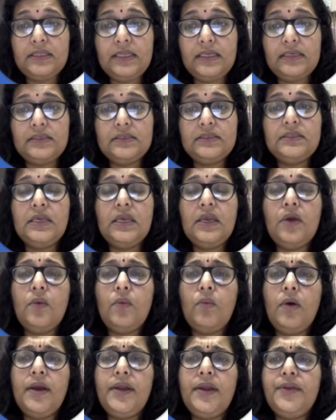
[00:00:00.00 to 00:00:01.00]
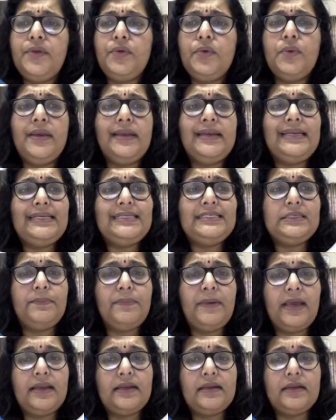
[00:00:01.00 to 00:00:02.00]
That is, why do you edit a
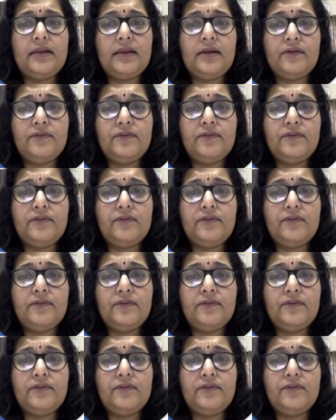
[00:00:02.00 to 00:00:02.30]
paragraph?